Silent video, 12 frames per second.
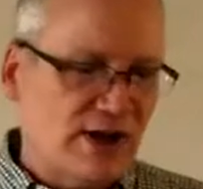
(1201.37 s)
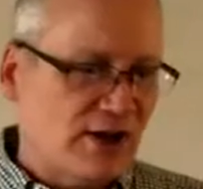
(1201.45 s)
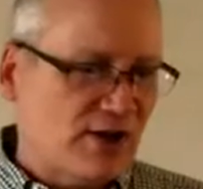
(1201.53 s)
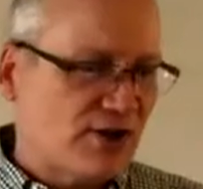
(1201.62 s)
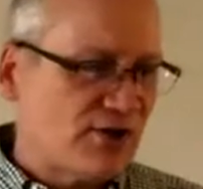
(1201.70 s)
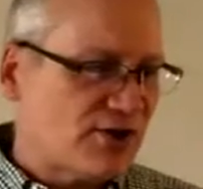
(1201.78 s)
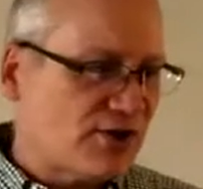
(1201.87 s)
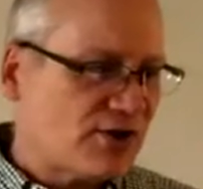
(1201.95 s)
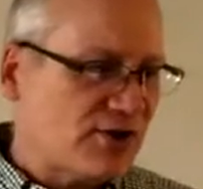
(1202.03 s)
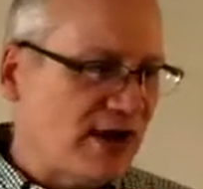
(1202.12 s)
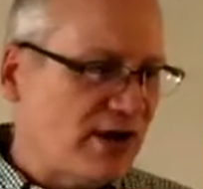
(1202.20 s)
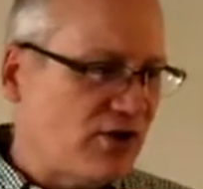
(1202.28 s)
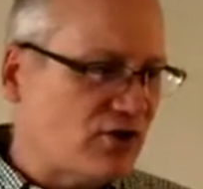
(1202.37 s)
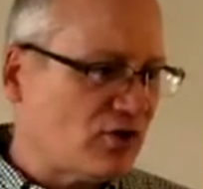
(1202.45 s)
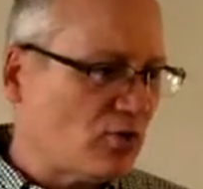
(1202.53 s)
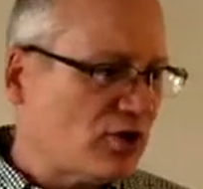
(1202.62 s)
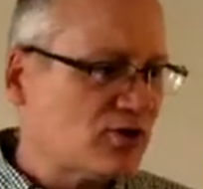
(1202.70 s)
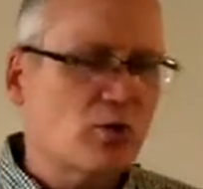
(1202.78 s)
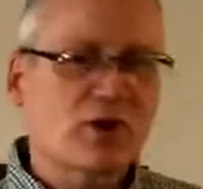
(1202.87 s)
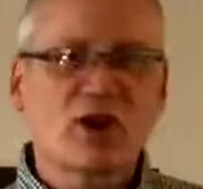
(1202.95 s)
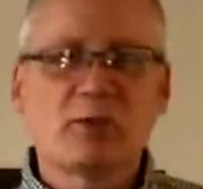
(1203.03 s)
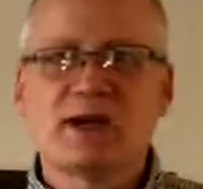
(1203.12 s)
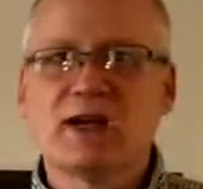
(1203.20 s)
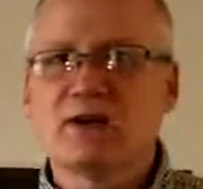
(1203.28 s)
is the standard to which we're going
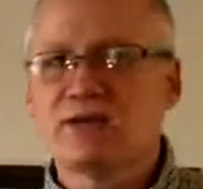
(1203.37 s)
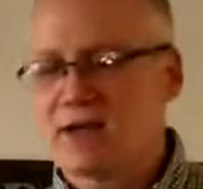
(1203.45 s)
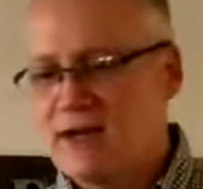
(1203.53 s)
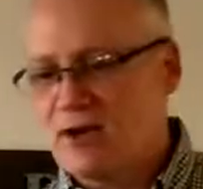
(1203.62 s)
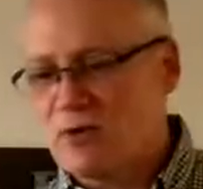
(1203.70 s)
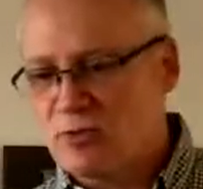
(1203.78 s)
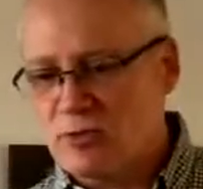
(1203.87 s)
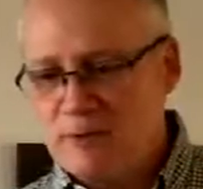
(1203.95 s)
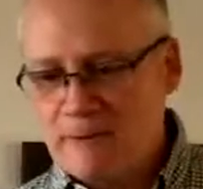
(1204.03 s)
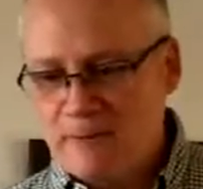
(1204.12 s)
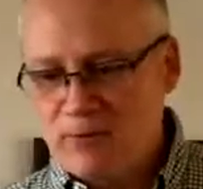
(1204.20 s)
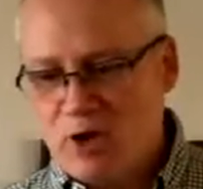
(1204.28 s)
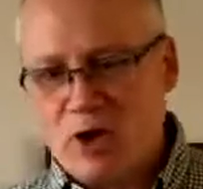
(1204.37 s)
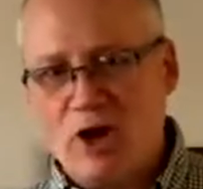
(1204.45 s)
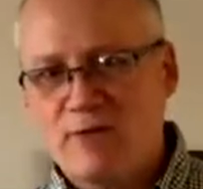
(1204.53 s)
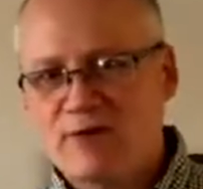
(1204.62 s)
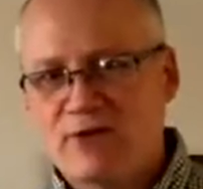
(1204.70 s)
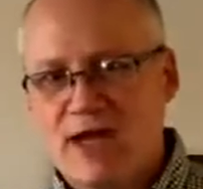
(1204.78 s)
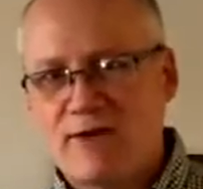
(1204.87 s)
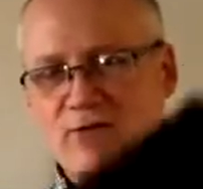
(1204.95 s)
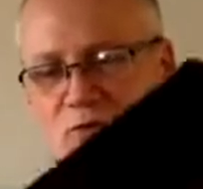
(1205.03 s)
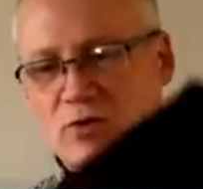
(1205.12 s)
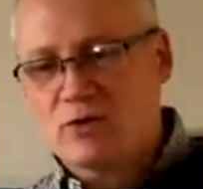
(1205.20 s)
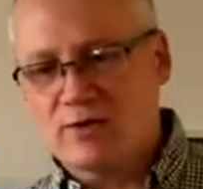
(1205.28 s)
to be held accountable. All of us have
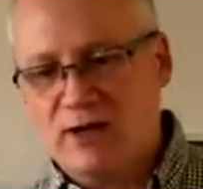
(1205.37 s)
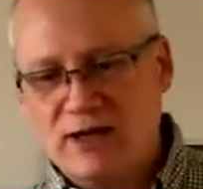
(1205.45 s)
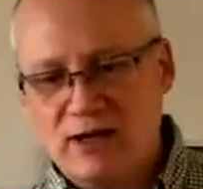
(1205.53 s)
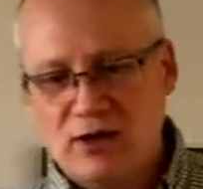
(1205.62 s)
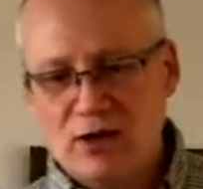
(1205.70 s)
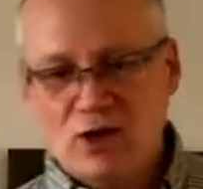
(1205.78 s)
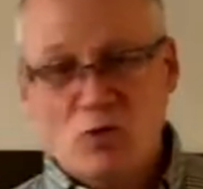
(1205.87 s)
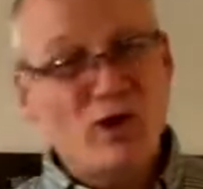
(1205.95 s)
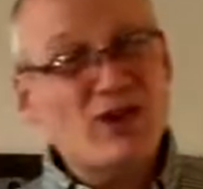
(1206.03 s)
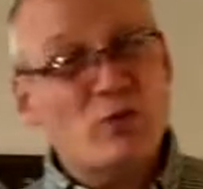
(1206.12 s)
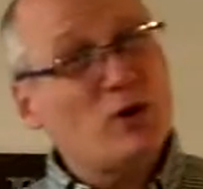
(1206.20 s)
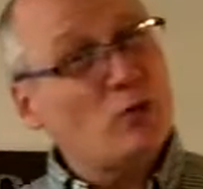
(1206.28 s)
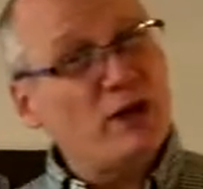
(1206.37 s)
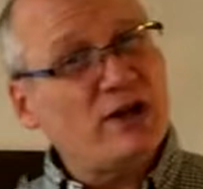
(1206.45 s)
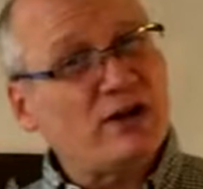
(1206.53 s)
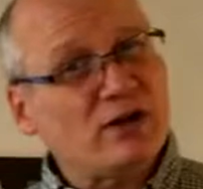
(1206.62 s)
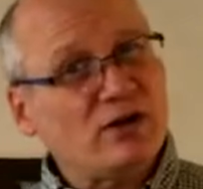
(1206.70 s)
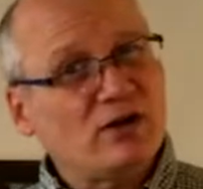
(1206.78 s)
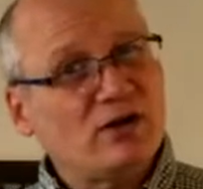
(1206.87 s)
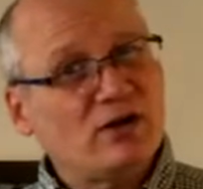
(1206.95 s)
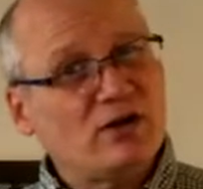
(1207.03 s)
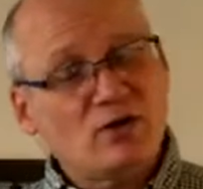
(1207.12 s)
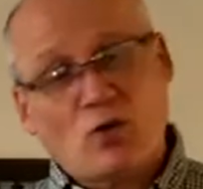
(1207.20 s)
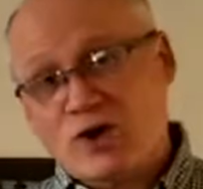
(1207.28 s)
the Word of God. Whether we read it
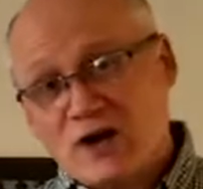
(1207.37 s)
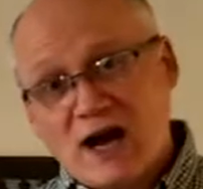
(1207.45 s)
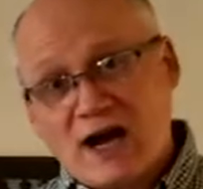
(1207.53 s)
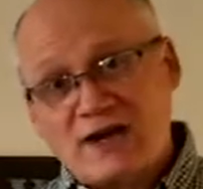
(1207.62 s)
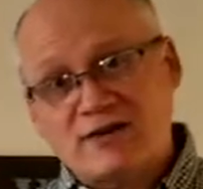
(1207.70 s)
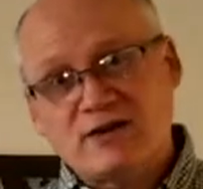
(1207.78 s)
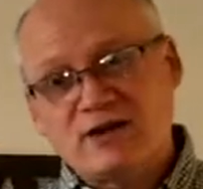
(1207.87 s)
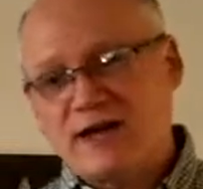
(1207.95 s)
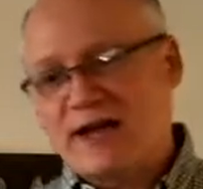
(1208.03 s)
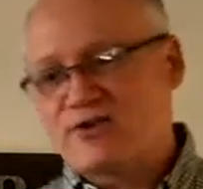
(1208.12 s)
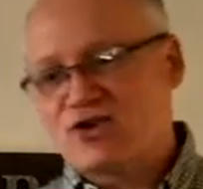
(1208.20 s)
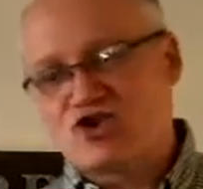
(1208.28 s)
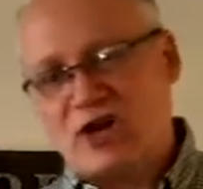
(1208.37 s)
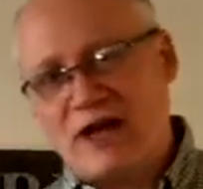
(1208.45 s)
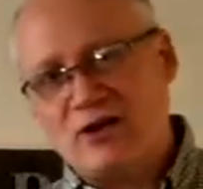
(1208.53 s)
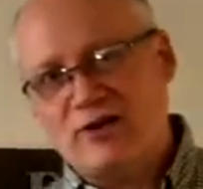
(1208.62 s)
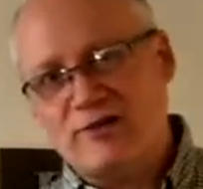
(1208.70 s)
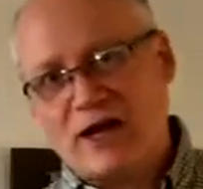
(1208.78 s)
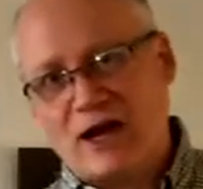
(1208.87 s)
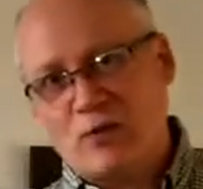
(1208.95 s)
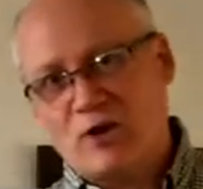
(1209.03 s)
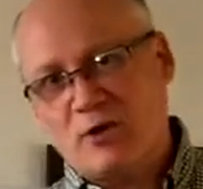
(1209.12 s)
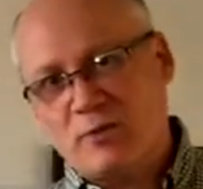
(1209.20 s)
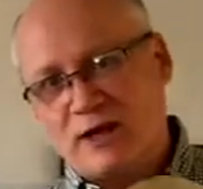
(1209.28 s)
or not, as a child of God,
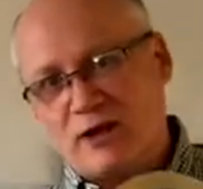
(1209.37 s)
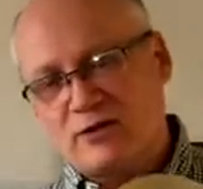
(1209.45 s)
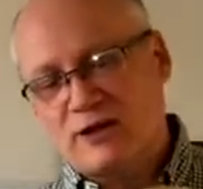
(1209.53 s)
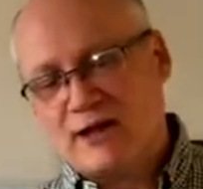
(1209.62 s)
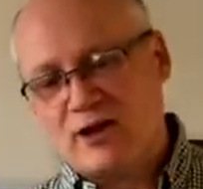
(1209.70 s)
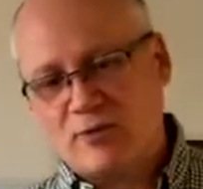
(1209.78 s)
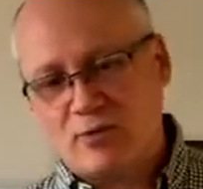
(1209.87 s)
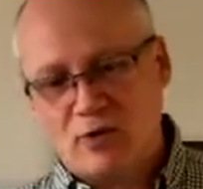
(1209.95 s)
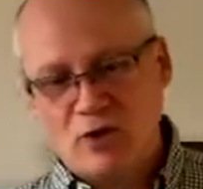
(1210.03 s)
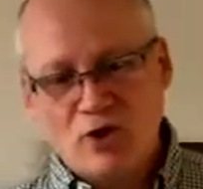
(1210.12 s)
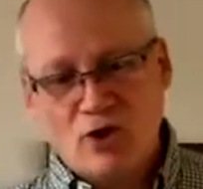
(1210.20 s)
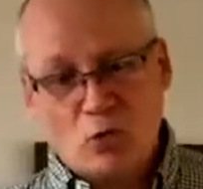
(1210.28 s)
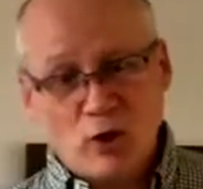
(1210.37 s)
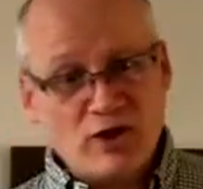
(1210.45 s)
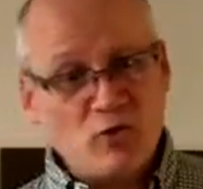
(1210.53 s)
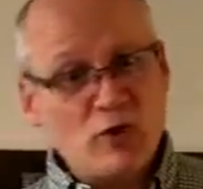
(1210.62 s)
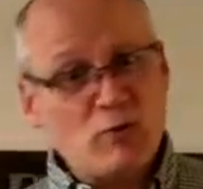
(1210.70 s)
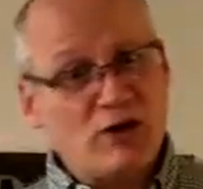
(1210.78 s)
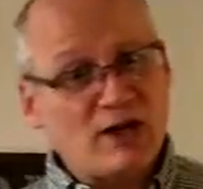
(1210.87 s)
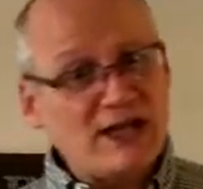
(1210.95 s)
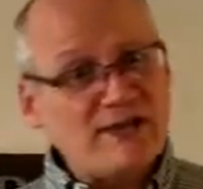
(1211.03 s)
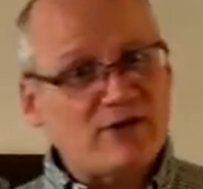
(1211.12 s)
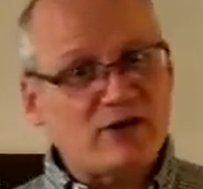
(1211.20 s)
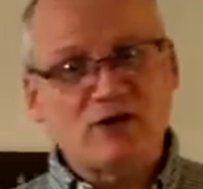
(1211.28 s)
we're going to be held accountable. Whether we
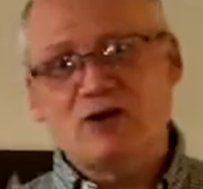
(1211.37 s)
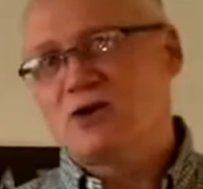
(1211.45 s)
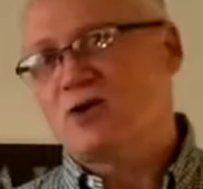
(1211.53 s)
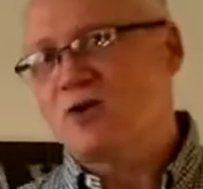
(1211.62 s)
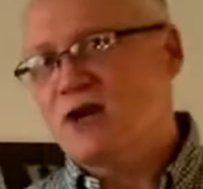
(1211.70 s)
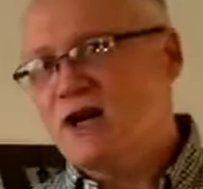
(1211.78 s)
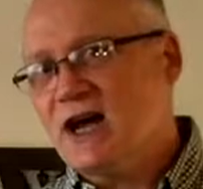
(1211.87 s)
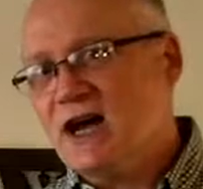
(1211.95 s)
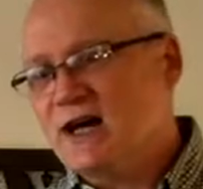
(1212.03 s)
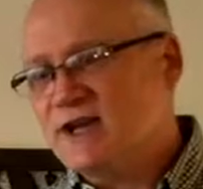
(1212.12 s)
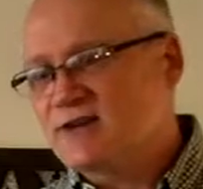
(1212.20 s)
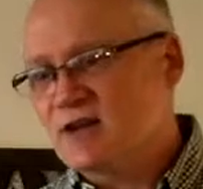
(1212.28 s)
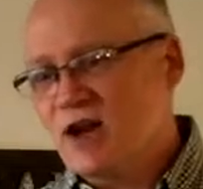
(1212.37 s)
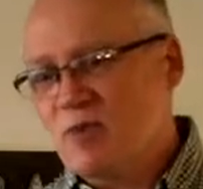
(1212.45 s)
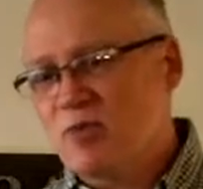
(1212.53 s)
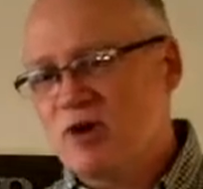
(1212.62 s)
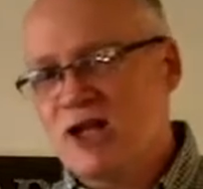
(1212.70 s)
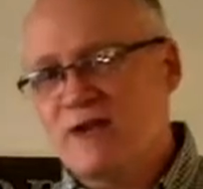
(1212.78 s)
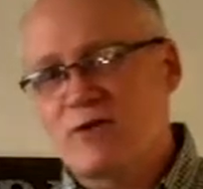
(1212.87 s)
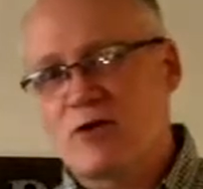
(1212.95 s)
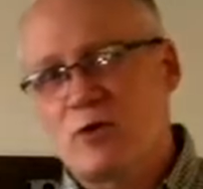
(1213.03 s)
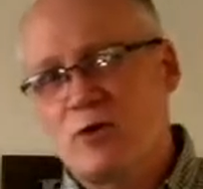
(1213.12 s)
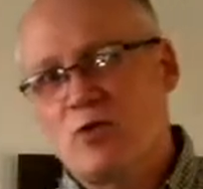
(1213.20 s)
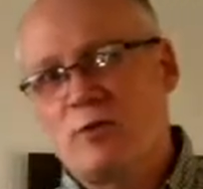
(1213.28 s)
believe it or not, as an unbeliever,
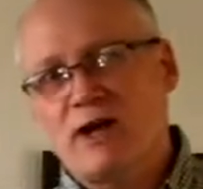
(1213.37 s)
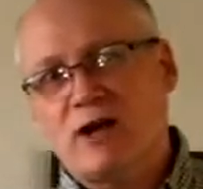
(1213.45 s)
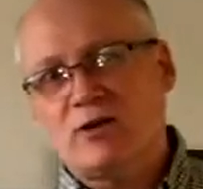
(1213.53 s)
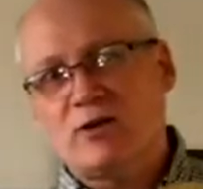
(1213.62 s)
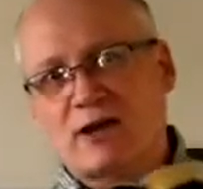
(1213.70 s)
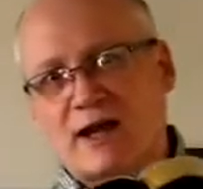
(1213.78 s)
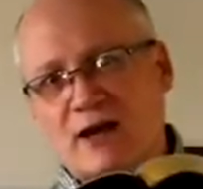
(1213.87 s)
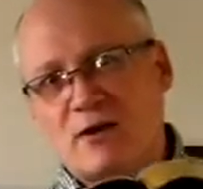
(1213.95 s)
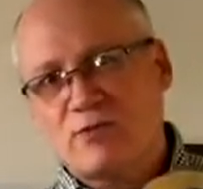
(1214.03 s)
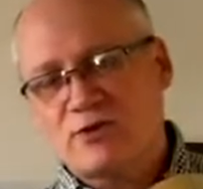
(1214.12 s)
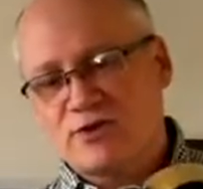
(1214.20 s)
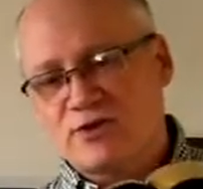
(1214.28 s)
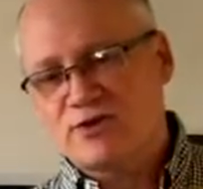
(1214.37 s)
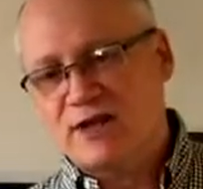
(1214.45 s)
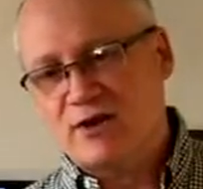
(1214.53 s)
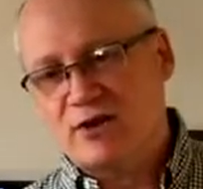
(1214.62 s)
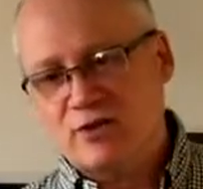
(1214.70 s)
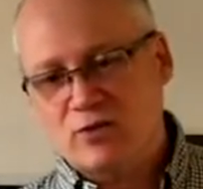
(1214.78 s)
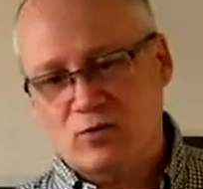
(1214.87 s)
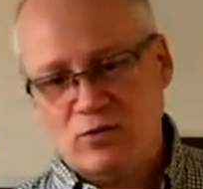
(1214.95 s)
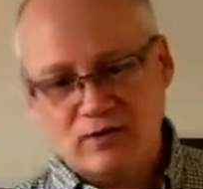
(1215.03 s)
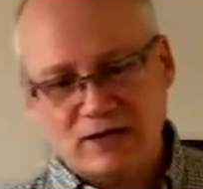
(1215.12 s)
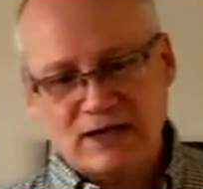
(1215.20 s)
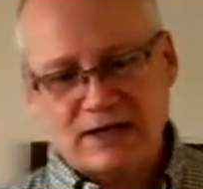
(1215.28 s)
we will be held accountable to the standard of the
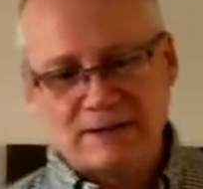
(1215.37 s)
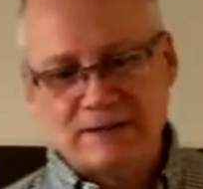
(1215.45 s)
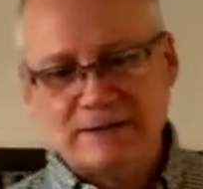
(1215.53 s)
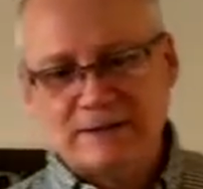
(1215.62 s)
Word of God.